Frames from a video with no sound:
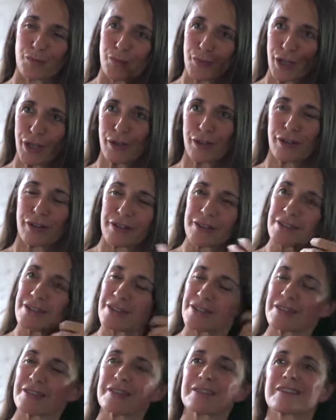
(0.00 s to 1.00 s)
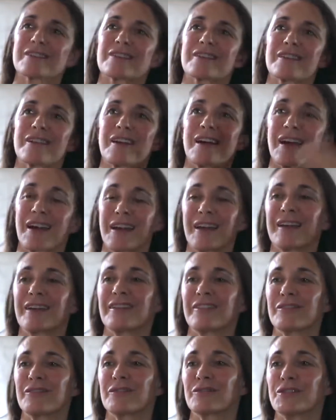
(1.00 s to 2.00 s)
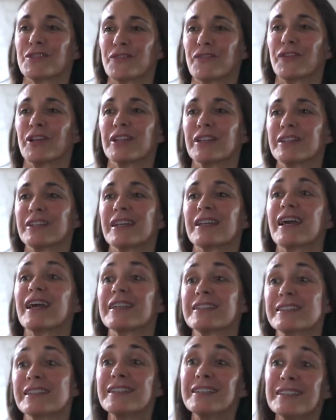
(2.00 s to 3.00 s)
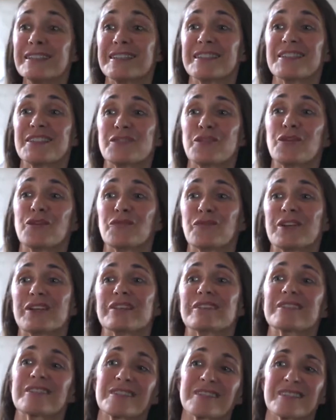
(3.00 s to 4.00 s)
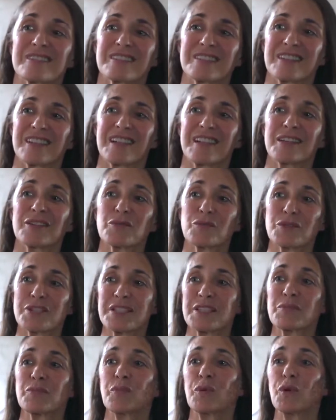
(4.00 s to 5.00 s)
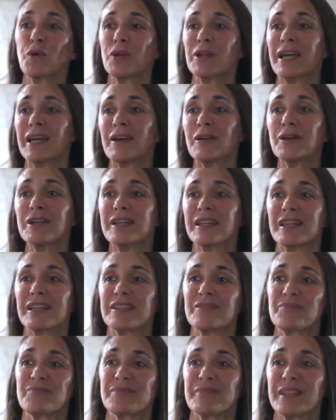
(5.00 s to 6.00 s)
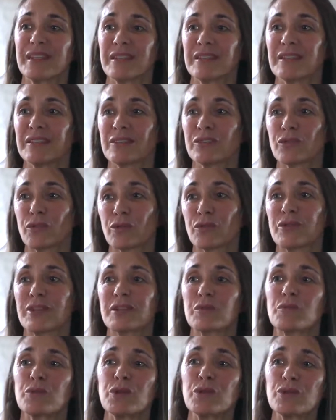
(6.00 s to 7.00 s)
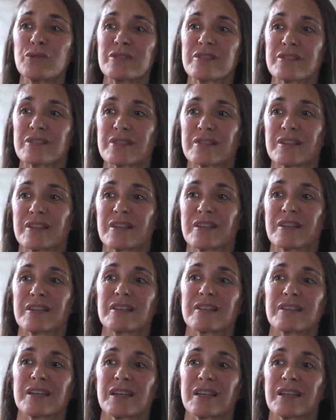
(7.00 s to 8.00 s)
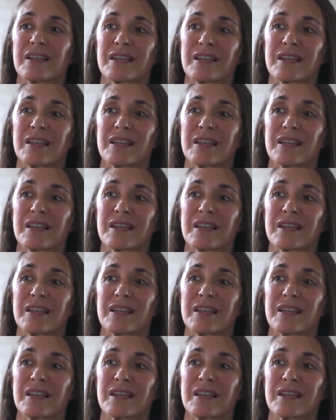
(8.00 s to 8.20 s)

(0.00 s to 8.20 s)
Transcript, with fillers: because I was feeling that I didn't deserve it. Mm. And there was this polarity in through the abuse that